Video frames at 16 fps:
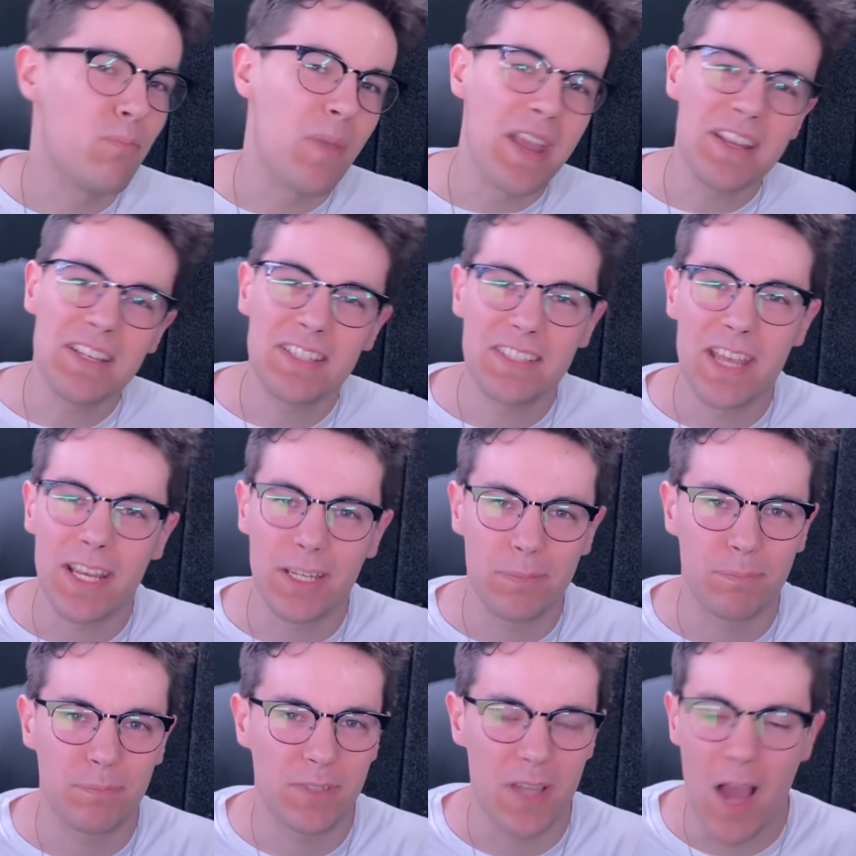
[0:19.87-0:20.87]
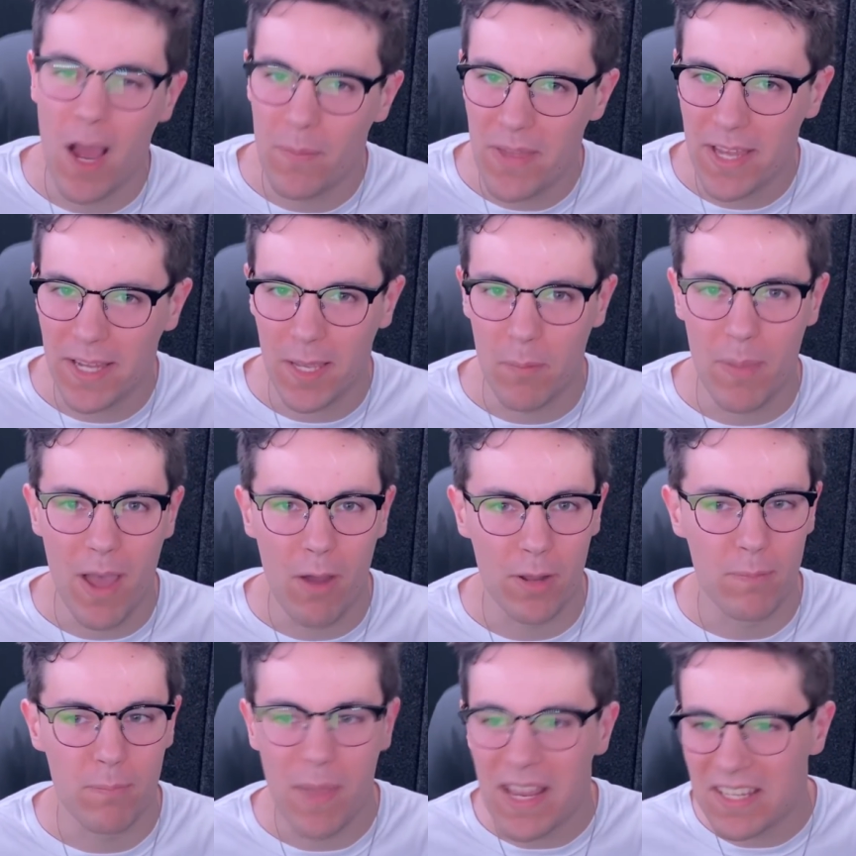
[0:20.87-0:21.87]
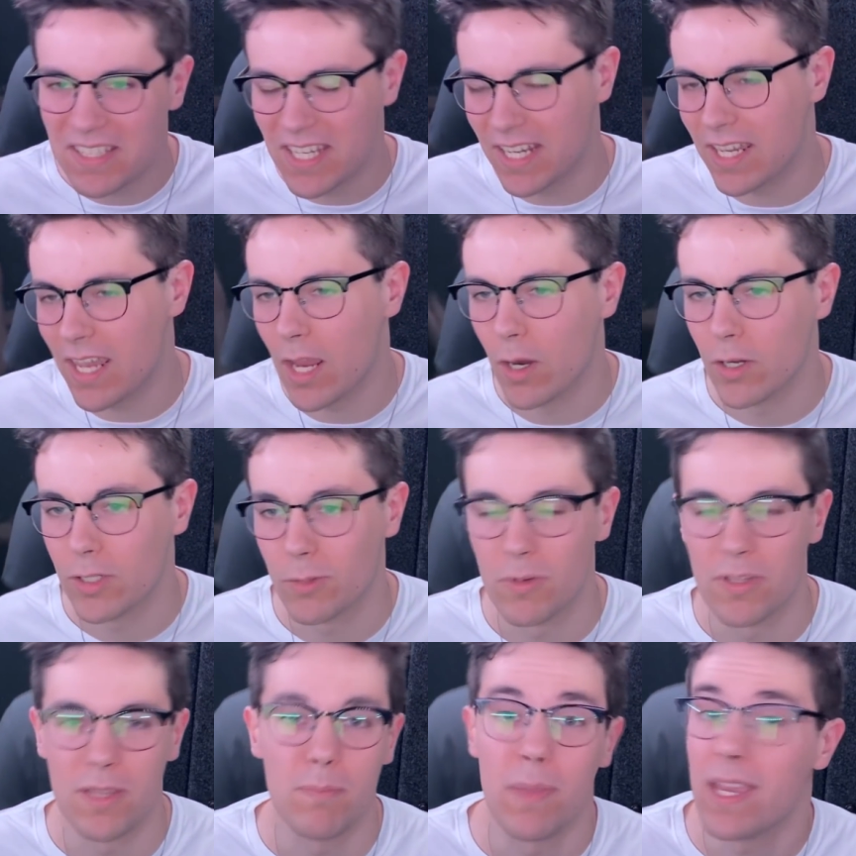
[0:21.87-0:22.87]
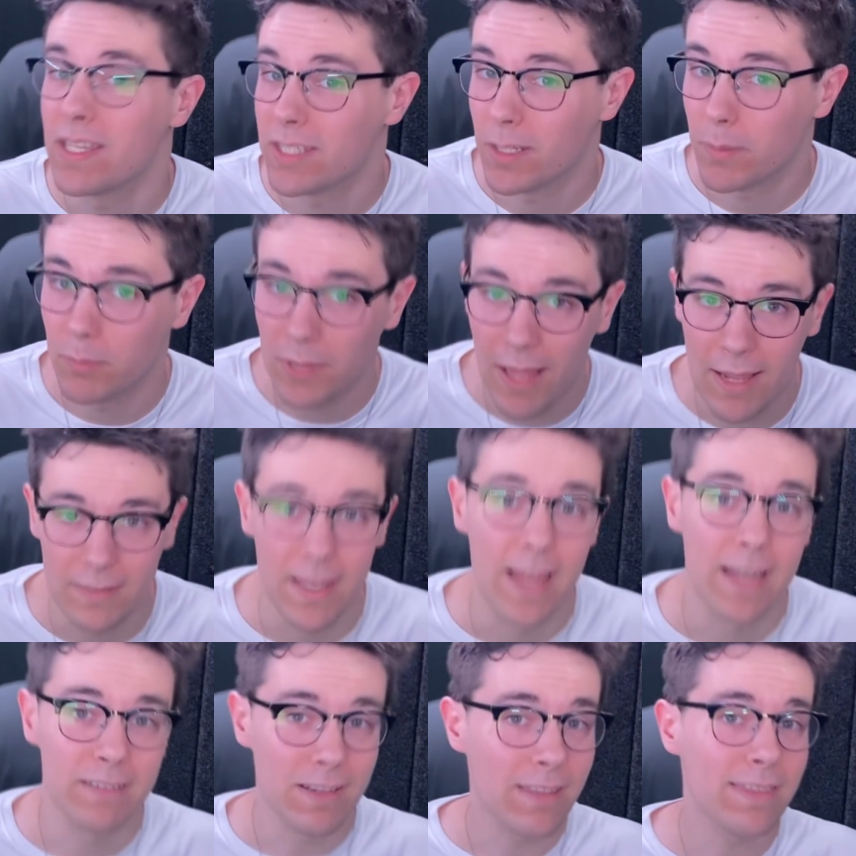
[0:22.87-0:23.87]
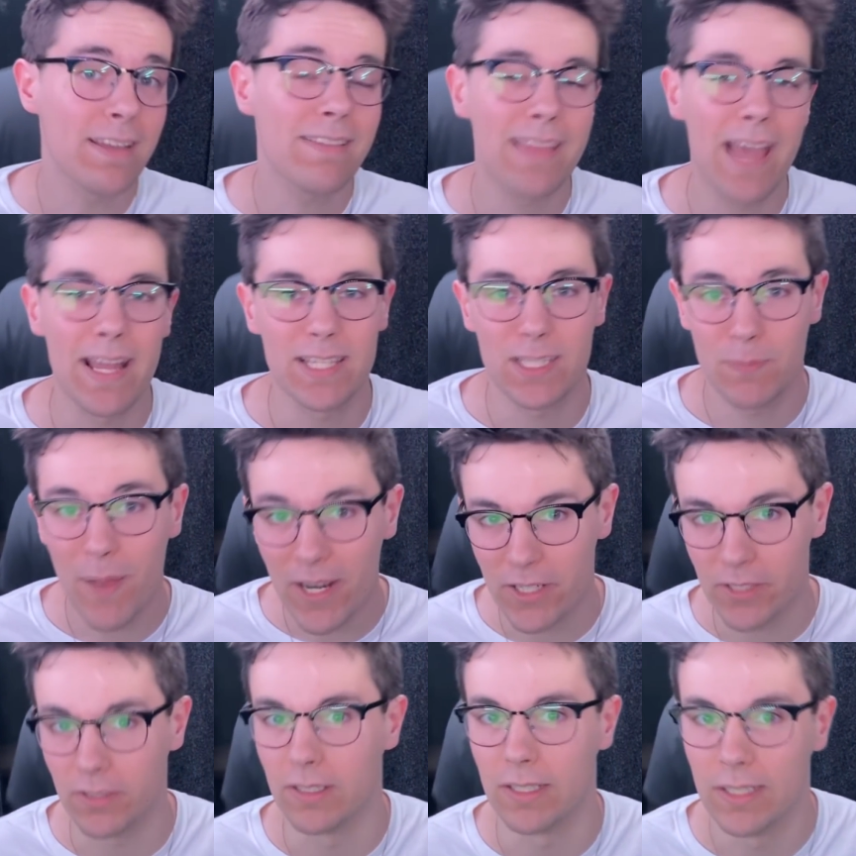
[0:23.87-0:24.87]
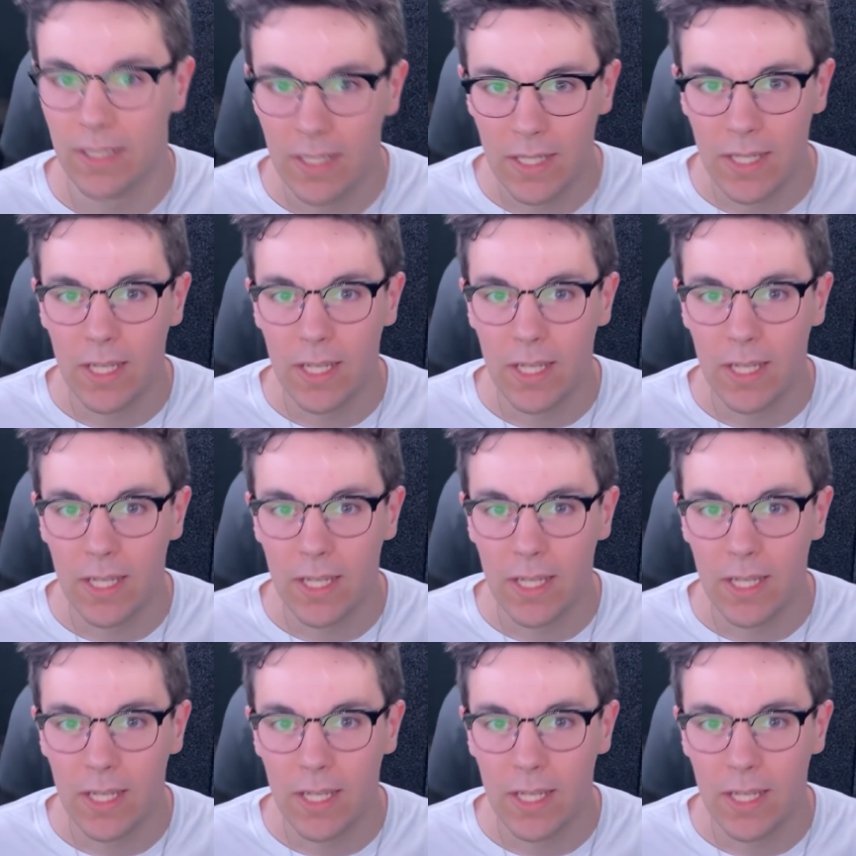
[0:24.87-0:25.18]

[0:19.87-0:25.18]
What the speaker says: basic comic about a basic character with a basic plotline, nothing that special.